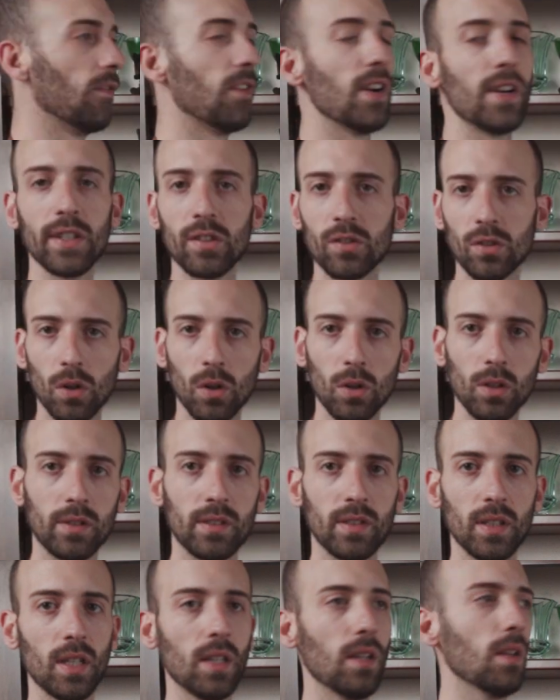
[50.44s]
Very
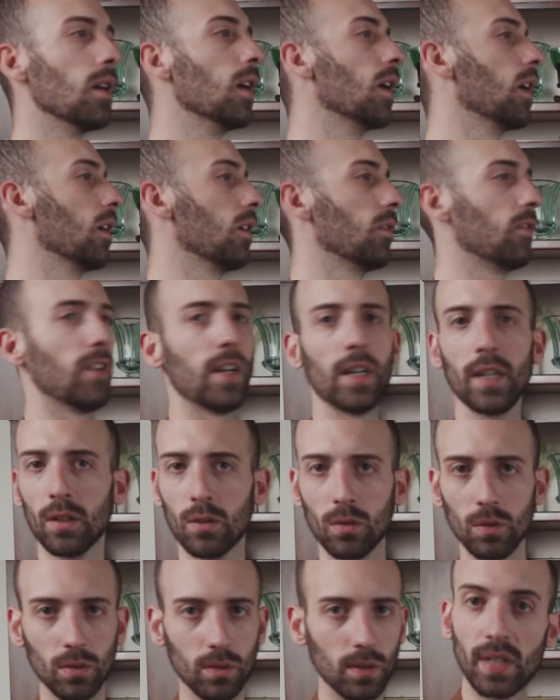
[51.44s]
salty, very
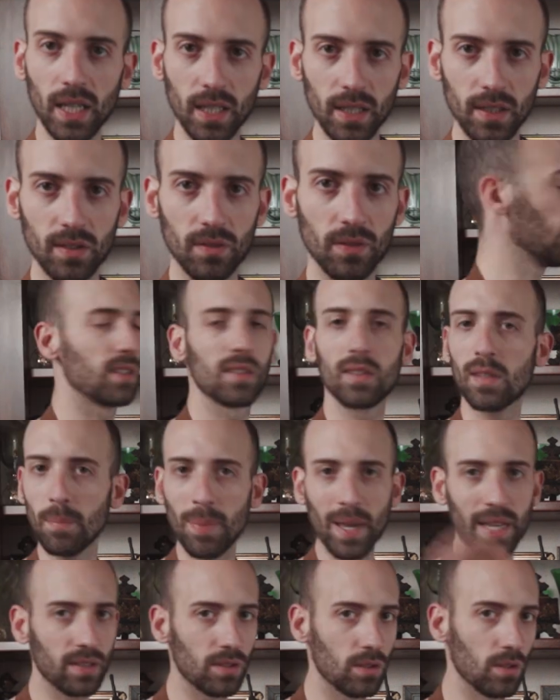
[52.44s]
good taste. It's the
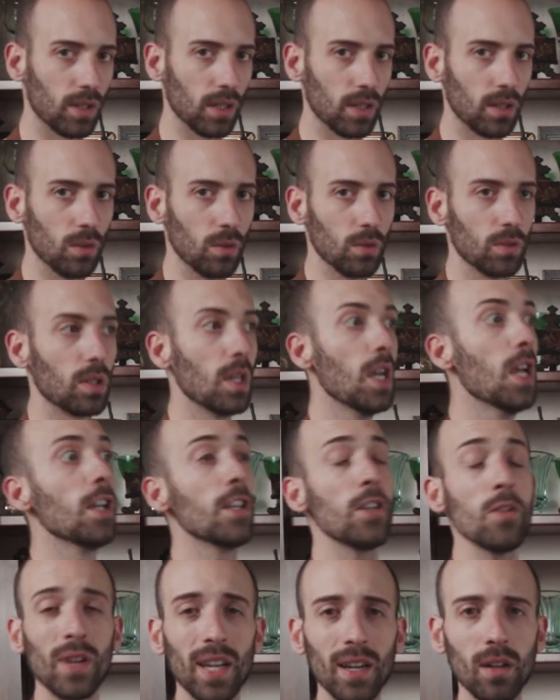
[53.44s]
best you can use.
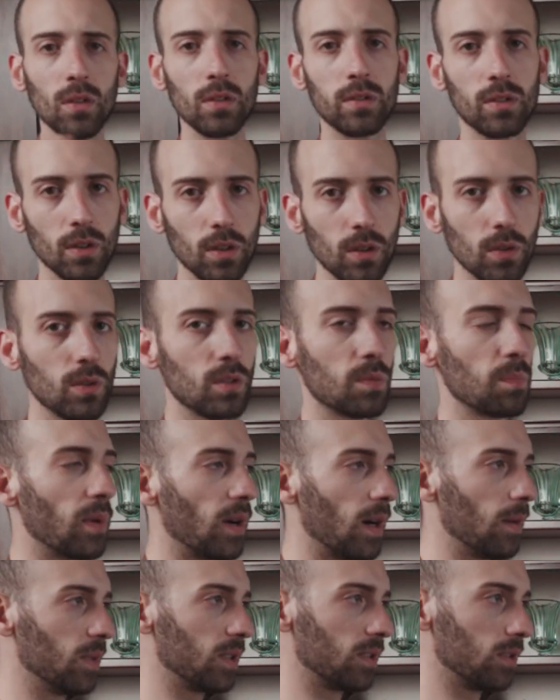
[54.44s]
You can also use
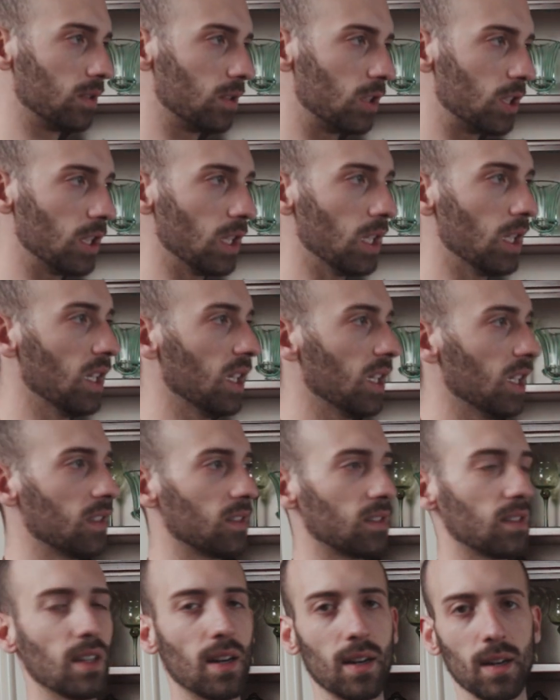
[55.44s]
Parmesan
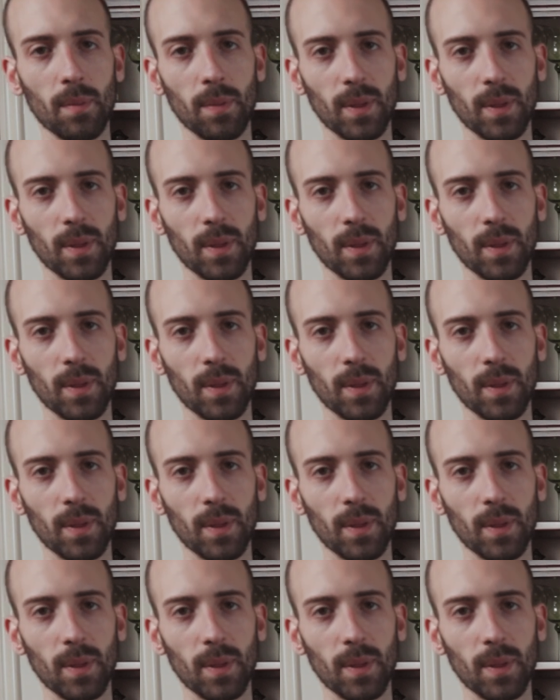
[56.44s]
cheese, Grana